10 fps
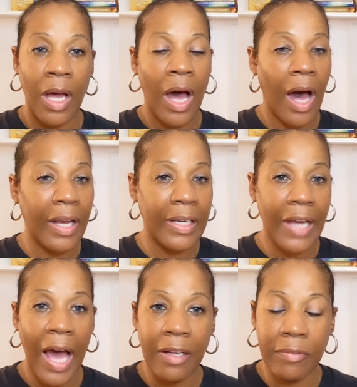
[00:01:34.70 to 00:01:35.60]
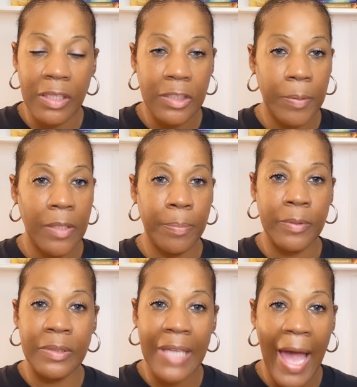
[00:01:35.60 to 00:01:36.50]
A lot of these
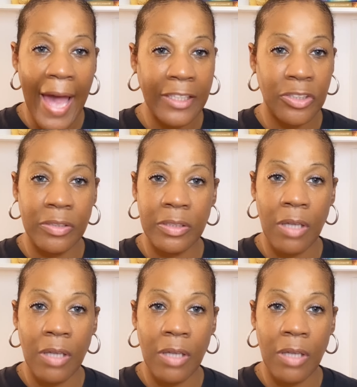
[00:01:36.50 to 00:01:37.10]
people's actions